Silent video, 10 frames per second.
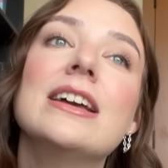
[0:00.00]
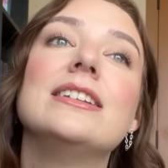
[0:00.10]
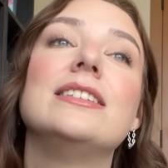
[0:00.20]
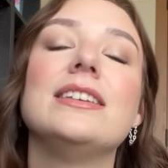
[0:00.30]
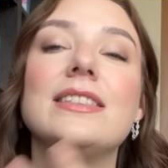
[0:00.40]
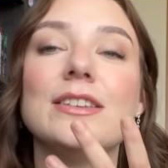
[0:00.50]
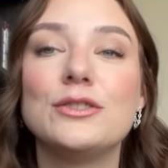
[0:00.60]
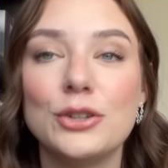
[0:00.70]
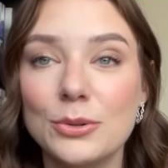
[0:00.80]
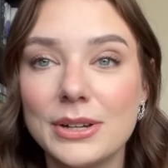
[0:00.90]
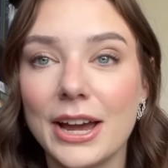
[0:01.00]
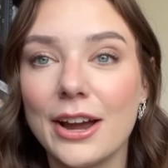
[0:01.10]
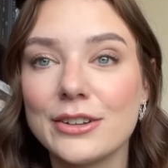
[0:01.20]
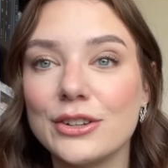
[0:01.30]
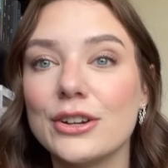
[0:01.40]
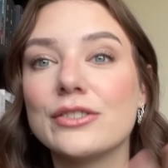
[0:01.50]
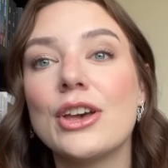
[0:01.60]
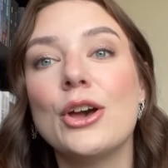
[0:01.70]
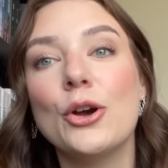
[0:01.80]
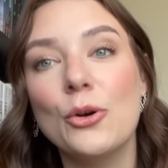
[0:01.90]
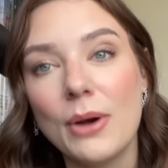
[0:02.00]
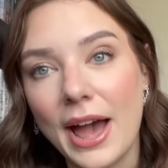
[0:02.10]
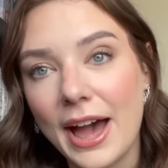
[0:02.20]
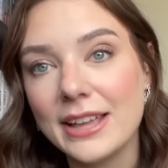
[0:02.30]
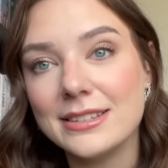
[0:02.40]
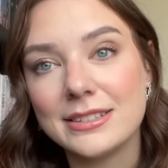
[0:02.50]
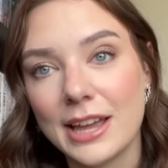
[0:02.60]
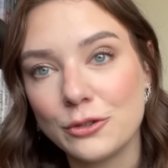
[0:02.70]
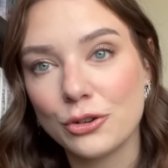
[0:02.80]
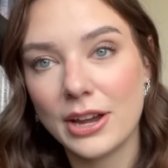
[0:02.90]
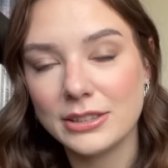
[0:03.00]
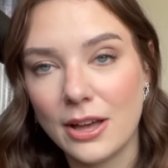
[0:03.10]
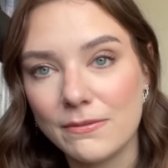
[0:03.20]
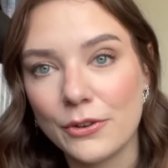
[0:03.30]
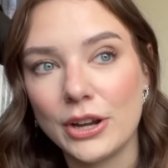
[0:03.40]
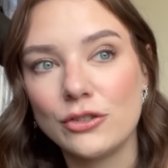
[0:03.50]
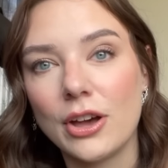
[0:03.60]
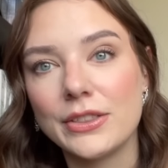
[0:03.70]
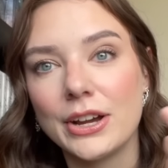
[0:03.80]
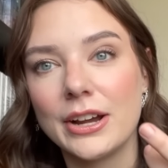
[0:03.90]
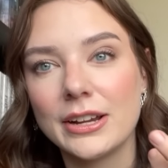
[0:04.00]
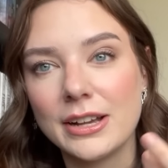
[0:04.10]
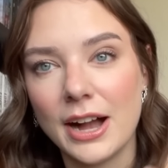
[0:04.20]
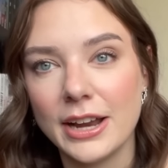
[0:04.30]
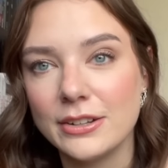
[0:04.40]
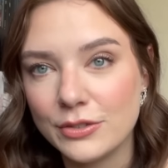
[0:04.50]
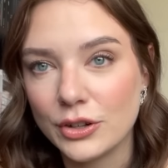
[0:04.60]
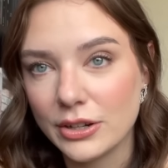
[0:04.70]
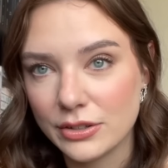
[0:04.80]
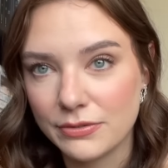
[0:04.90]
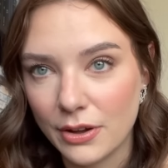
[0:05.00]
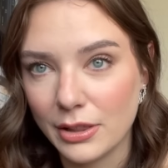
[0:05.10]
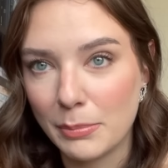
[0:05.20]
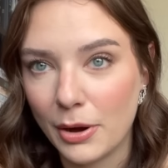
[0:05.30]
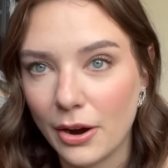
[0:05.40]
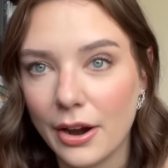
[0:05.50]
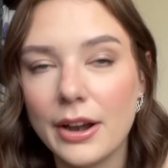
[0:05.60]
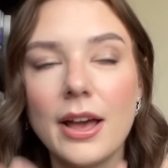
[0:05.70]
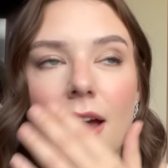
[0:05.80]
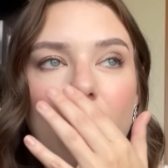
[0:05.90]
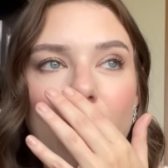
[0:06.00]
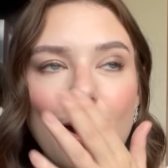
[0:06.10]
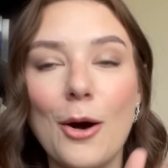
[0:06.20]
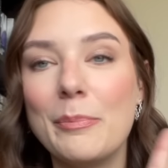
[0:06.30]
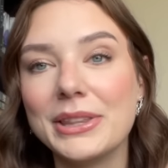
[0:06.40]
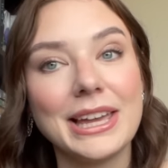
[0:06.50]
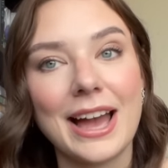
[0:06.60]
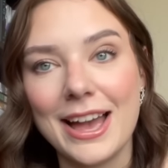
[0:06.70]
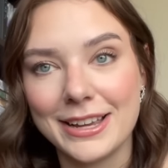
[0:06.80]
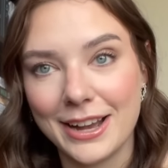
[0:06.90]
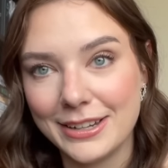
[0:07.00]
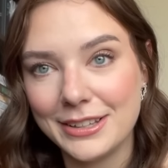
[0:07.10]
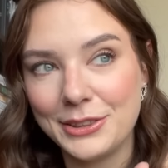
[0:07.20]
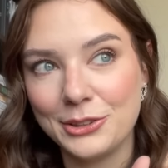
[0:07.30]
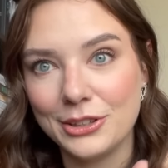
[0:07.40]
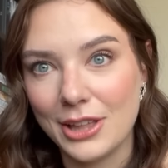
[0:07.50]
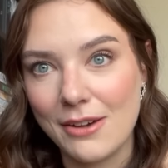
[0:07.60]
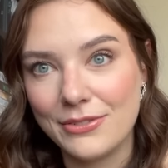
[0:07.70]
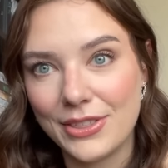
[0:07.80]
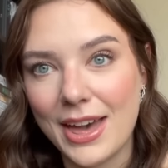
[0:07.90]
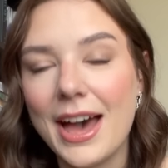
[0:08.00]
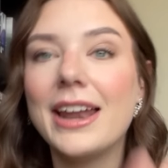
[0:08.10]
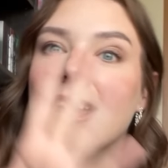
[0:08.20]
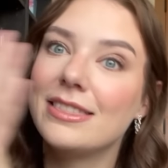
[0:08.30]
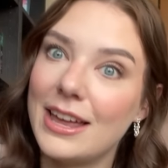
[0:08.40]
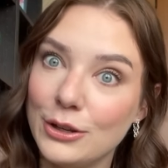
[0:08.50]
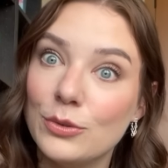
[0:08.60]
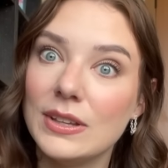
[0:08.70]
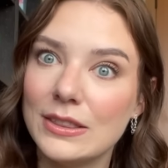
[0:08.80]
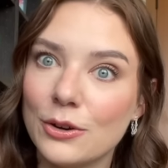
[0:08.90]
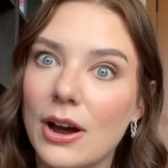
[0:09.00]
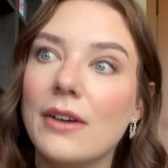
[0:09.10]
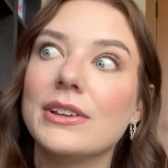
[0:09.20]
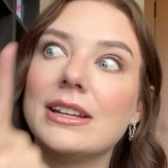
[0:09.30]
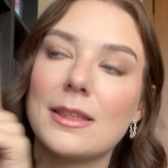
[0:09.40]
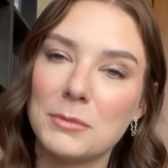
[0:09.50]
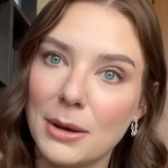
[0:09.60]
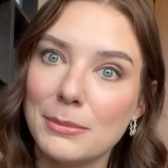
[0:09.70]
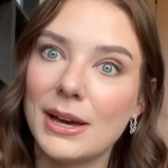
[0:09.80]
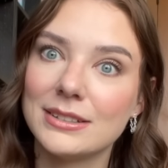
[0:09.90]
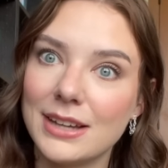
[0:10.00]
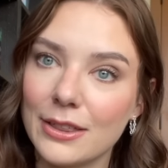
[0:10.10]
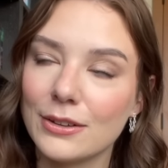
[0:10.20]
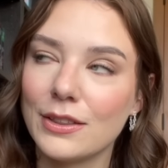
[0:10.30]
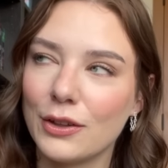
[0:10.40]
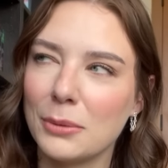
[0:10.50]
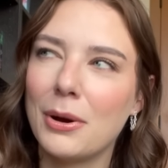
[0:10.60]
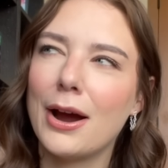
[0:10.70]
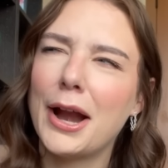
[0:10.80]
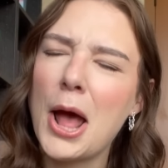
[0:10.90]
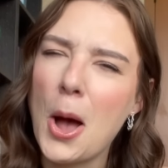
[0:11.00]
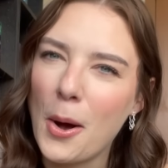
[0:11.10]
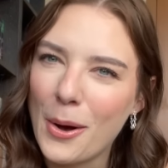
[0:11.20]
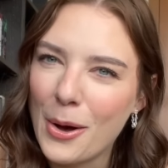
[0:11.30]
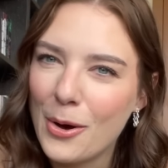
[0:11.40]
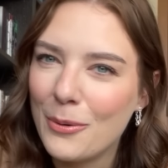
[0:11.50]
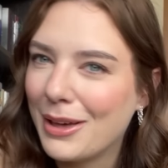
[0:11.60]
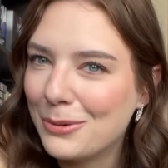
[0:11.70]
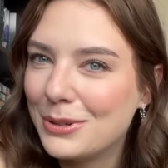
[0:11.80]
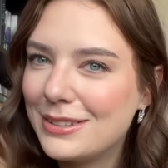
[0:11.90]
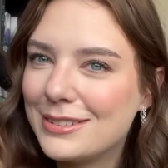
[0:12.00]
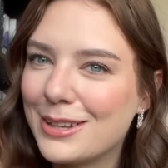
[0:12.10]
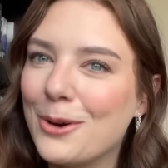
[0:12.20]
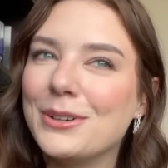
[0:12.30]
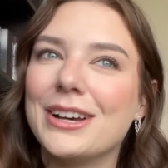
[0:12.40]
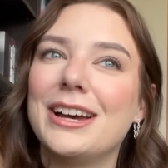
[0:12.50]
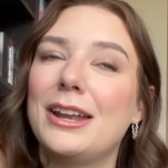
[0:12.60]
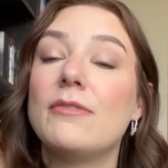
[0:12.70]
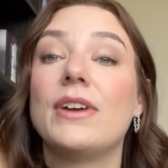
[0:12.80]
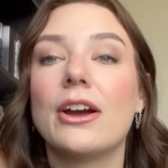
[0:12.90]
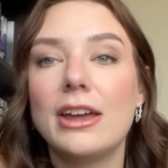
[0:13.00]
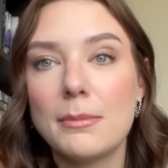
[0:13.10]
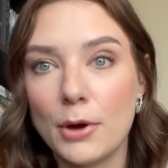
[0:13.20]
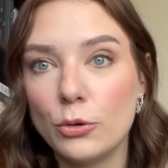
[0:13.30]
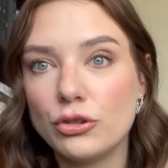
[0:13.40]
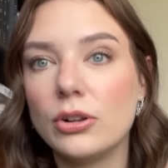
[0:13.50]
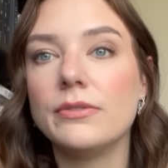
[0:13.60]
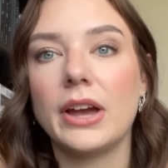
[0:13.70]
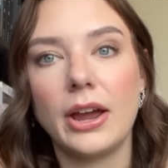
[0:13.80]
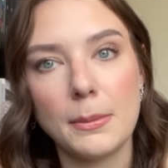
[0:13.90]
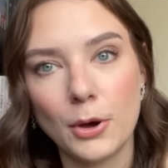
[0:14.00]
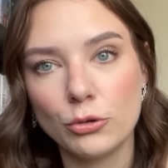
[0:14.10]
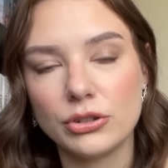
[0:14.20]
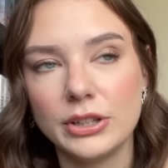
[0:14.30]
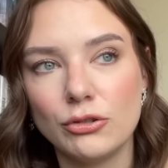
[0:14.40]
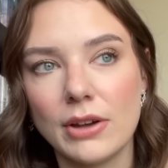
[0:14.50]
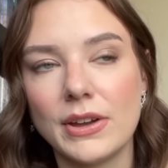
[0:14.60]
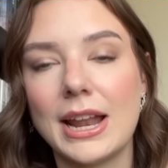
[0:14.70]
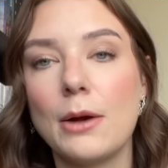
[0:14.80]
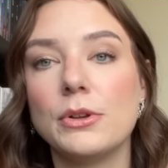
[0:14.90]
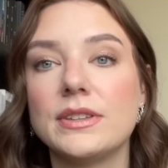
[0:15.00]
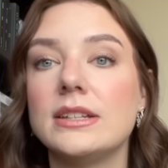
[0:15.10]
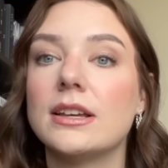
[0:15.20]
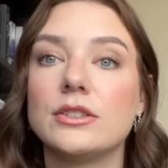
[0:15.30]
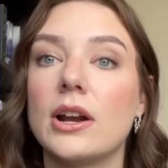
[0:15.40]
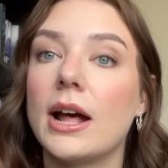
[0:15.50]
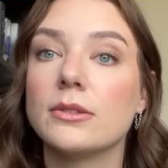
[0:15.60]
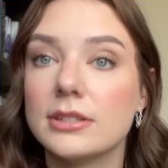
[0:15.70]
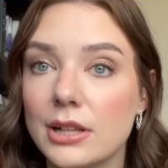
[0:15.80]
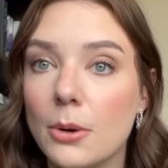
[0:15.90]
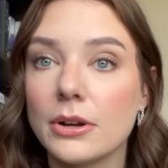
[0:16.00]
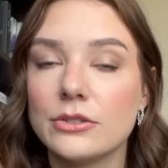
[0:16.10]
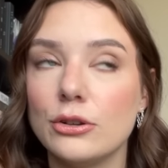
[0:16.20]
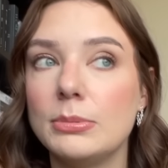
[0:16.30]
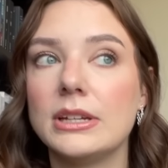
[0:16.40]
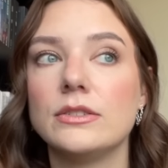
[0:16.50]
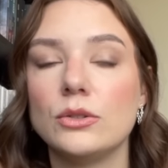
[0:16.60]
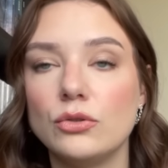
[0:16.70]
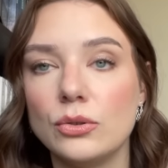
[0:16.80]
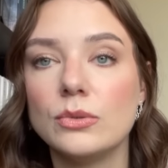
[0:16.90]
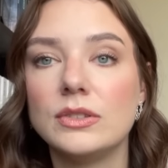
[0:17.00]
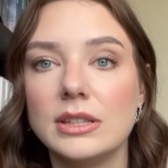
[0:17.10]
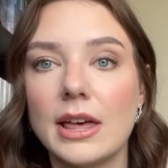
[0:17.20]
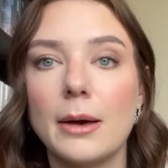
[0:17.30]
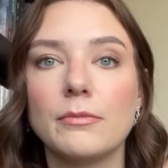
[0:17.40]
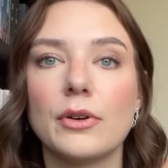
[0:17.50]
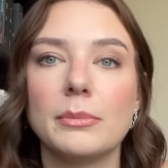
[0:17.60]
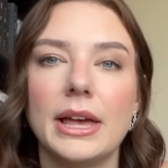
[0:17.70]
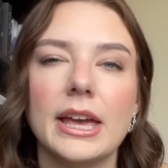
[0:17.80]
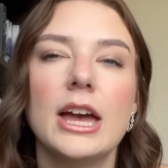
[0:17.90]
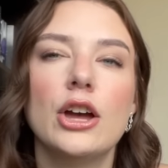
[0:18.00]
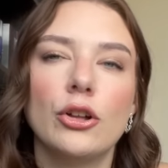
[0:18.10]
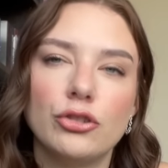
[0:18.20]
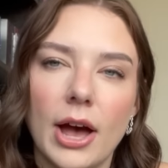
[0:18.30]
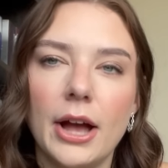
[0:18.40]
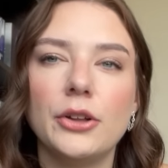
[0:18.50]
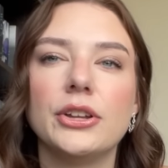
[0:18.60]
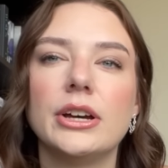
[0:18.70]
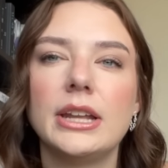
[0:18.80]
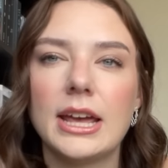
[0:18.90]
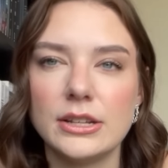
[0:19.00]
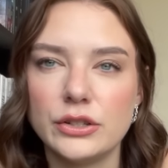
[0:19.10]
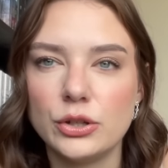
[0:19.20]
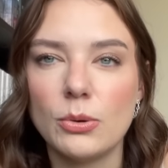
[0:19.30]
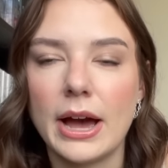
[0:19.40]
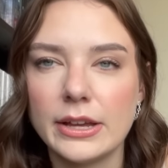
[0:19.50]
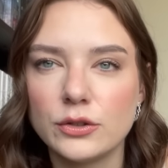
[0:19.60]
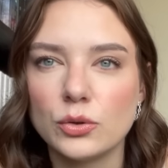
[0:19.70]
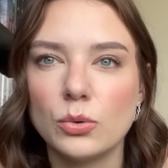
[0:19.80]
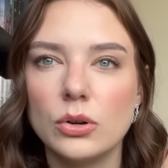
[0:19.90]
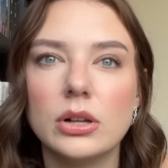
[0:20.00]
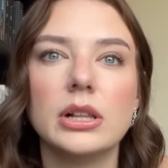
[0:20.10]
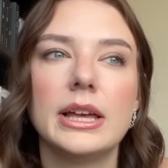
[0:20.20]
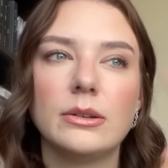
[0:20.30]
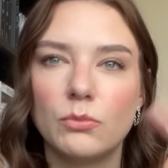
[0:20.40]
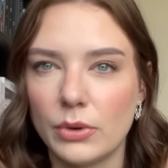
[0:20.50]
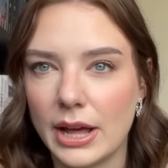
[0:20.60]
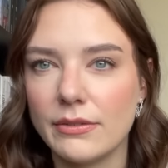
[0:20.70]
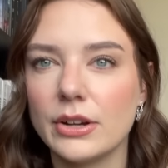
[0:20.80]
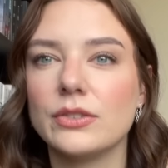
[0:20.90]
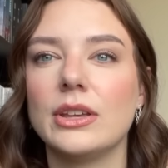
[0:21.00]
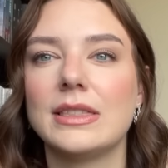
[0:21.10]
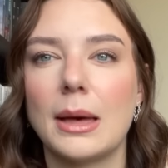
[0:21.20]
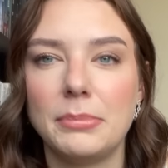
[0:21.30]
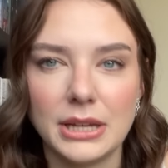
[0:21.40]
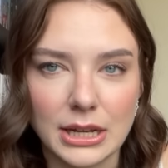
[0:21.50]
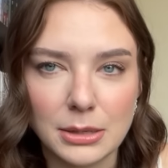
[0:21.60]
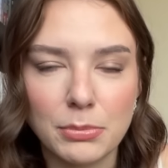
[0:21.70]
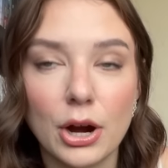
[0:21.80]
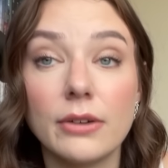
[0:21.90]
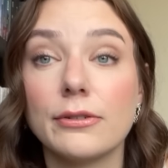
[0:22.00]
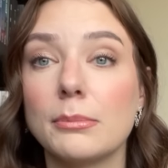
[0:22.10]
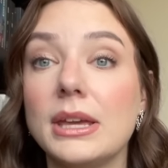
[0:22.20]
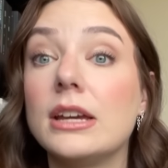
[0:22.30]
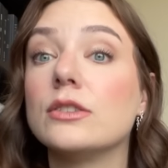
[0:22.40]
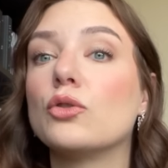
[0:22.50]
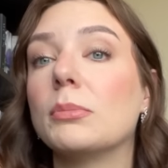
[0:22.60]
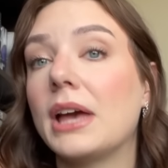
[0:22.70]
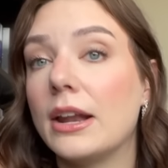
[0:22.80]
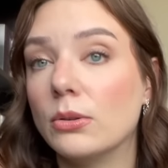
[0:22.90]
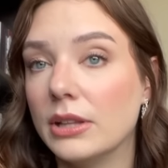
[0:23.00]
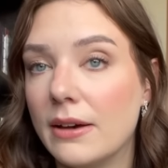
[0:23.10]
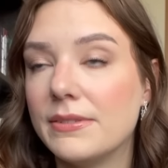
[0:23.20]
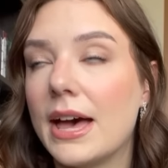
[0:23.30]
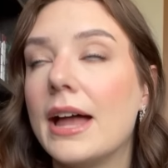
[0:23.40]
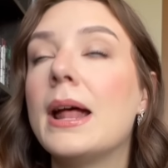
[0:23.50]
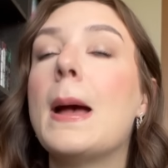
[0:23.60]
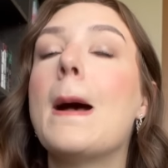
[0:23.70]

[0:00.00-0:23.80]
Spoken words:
to see these two characters who had such great love for each other kind of start to fall apart. Oh, but like, I kind of loved that. And then you see the groveling and them coming back together in the third part. Oh, it was so good. Very emotional, very emotionally driven. I will say it does start out slower too, because you do see them from like childhood into high school and whatever. So like that beginning part for me, because normally I don't love that.